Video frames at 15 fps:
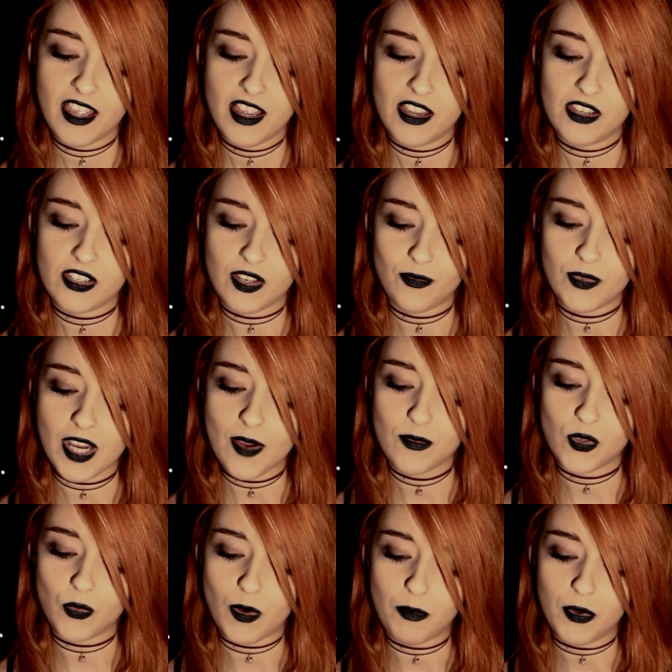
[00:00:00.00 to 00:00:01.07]
Sometimes
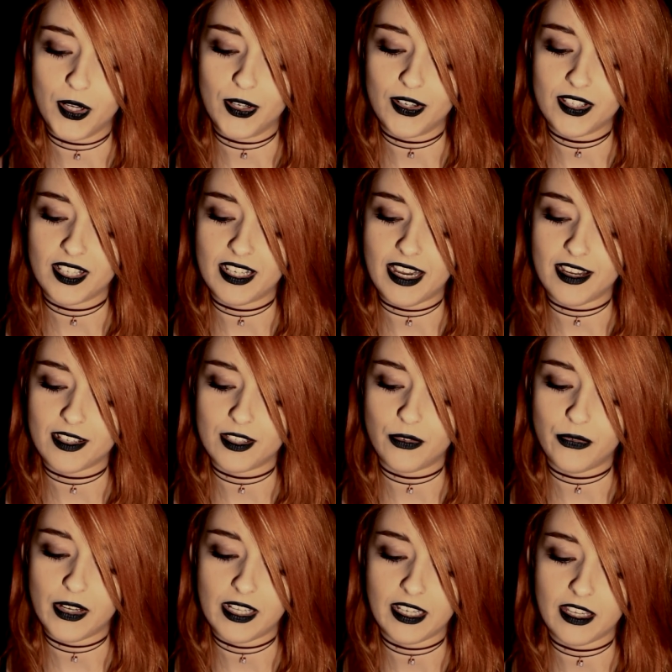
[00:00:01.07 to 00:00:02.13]
one person has the
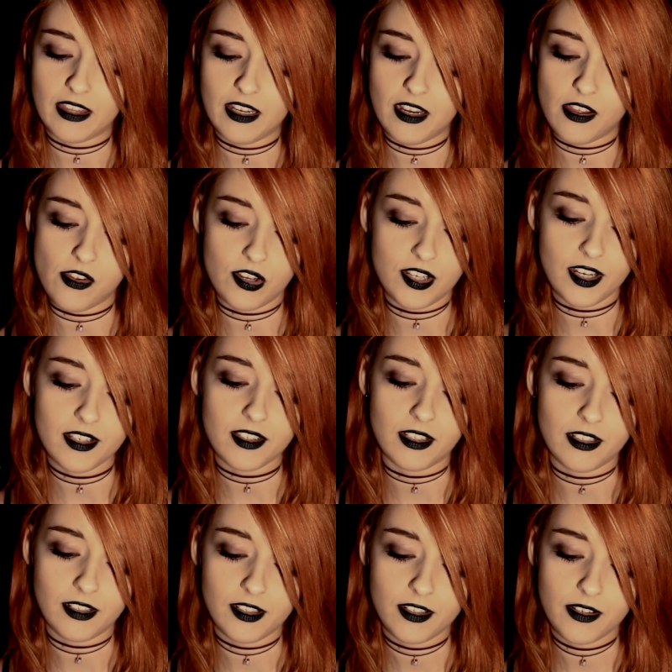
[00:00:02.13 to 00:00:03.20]
feeling the other
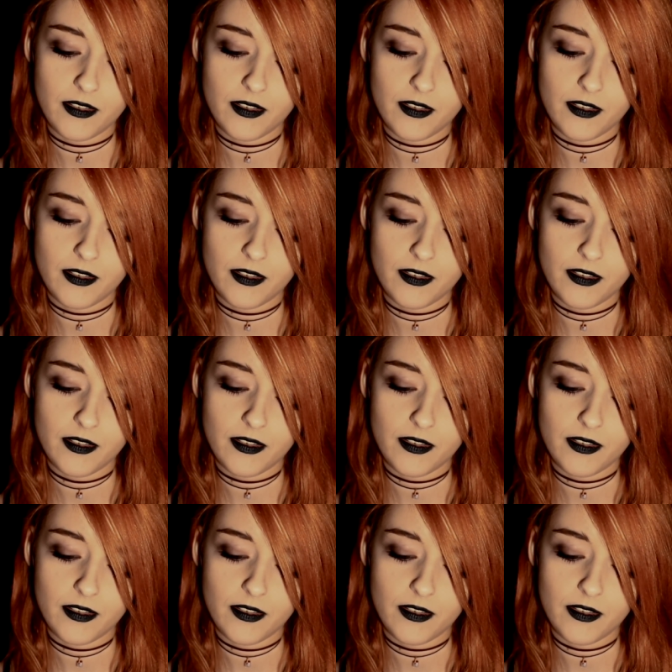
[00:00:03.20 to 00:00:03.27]
doesn't.